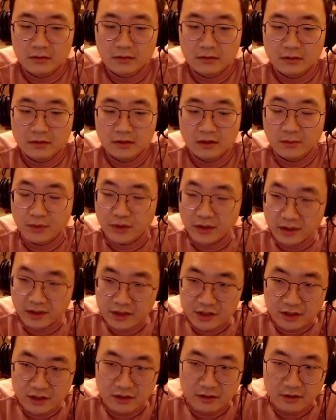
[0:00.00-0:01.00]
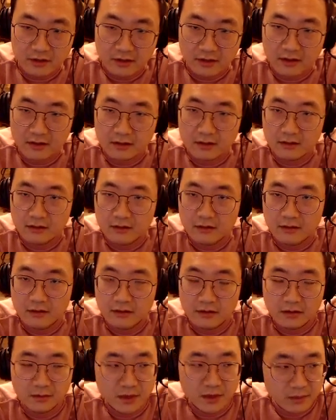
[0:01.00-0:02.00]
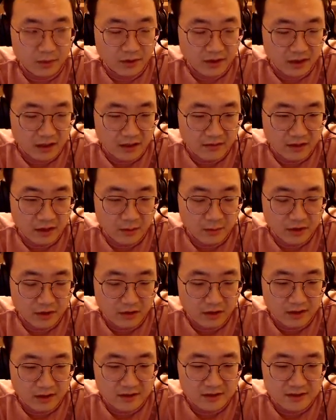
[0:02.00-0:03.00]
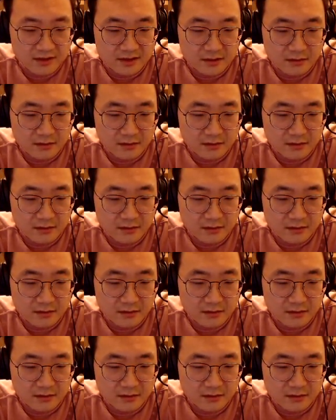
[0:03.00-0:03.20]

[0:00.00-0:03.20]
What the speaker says: I'm pretty sure that the people that I've come across,